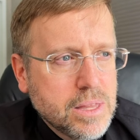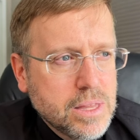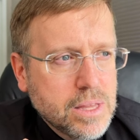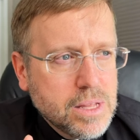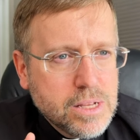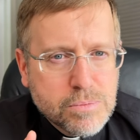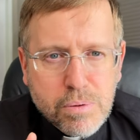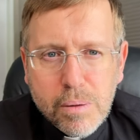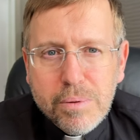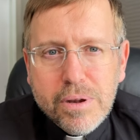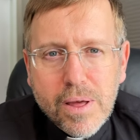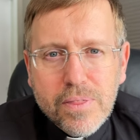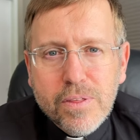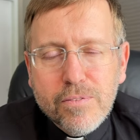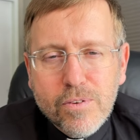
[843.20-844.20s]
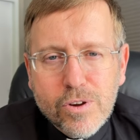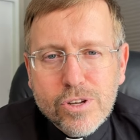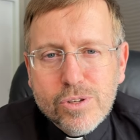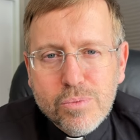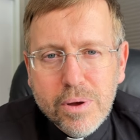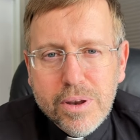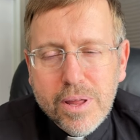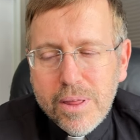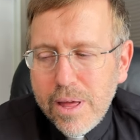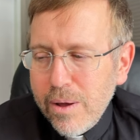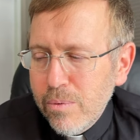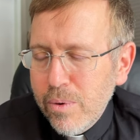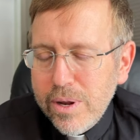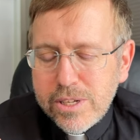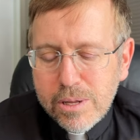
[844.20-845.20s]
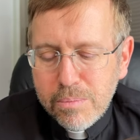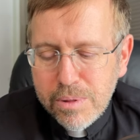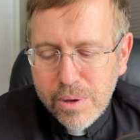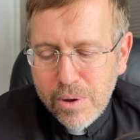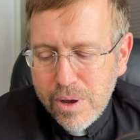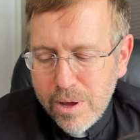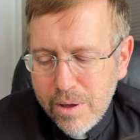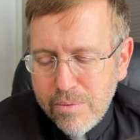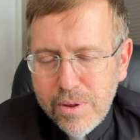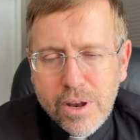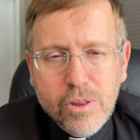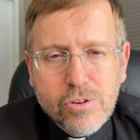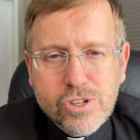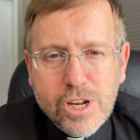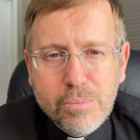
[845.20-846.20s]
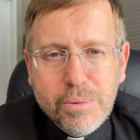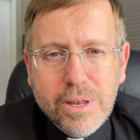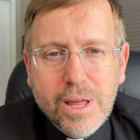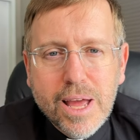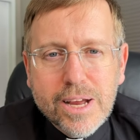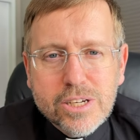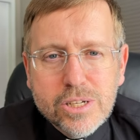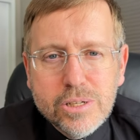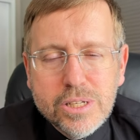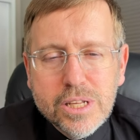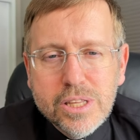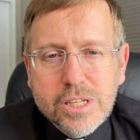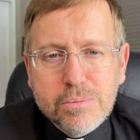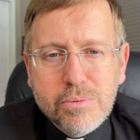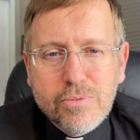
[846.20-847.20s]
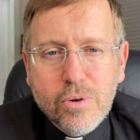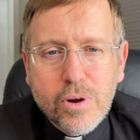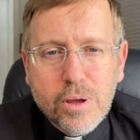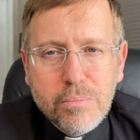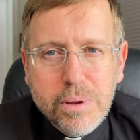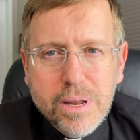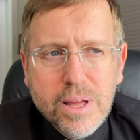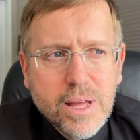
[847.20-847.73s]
he's probably not the first one. I read something of another gentleman that actually did this before him, but